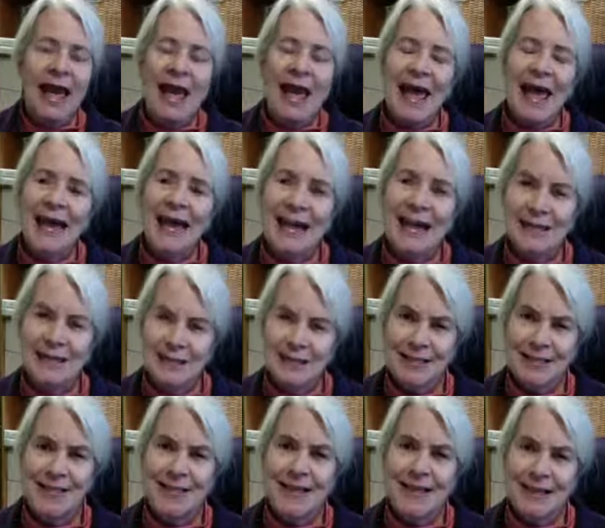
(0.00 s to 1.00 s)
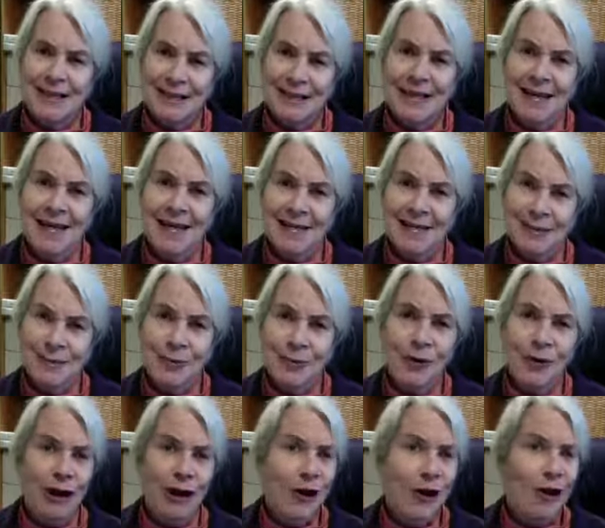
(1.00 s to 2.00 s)
and as she said, the next
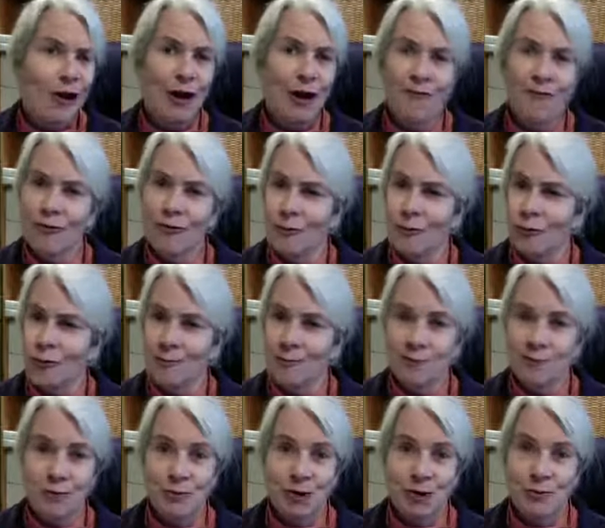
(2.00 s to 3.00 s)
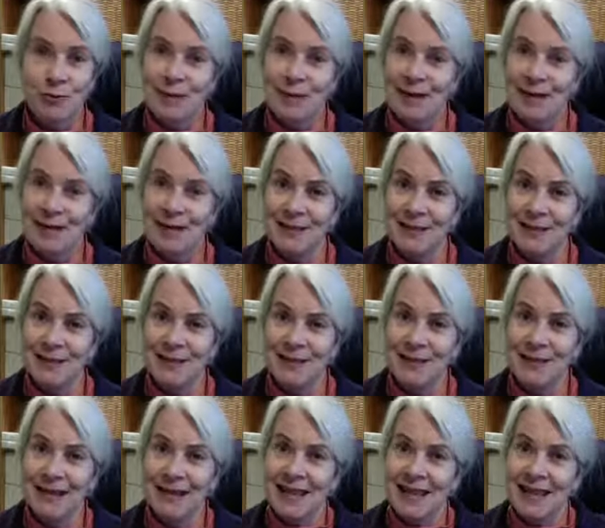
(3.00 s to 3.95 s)
morning, all of her worms were committing suicide.